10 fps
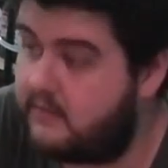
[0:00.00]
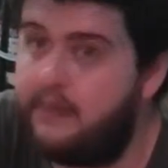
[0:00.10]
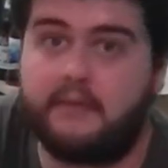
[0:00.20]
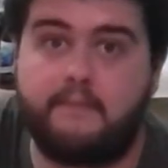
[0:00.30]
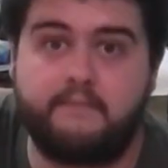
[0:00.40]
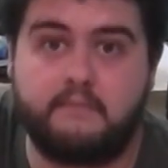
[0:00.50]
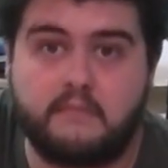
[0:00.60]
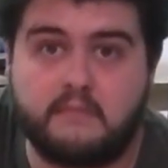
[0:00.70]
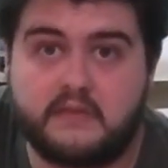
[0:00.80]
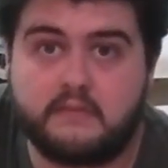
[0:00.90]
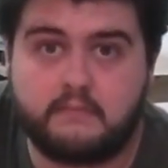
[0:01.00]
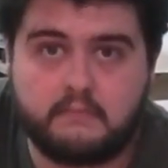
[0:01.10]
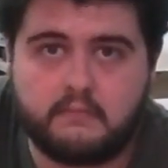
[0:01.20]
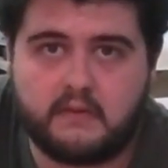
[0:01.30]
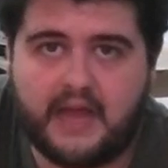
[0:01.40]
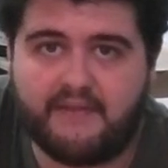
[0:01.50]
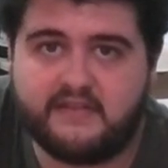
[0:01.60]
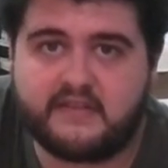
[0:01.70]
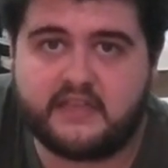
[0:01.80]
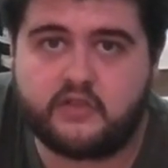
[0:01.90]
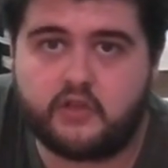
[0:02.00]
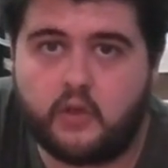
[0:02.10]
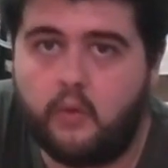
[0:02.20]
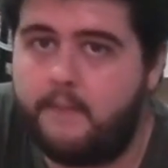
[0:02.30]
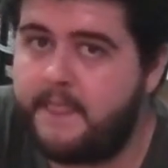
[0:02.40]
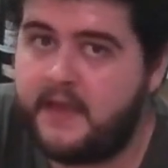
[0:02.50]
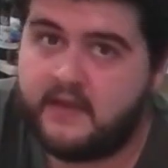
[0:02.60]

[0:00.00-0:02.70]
But having said so,